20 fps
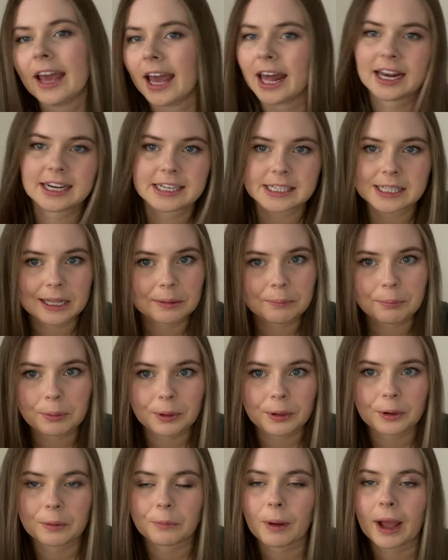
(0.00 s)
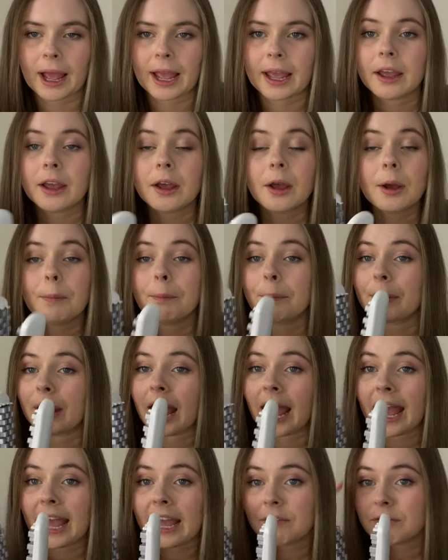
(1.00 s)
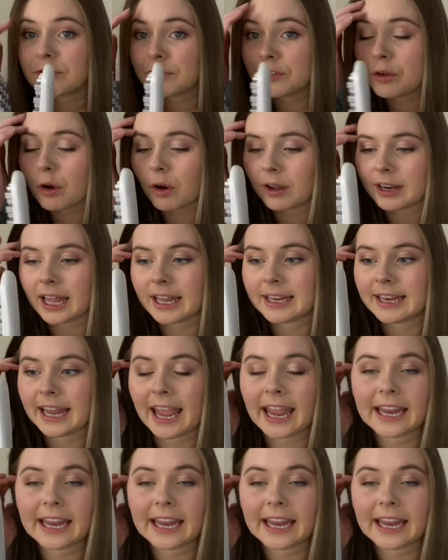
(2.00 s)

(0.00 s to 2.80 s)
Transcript: And I just like put it away. But I have not had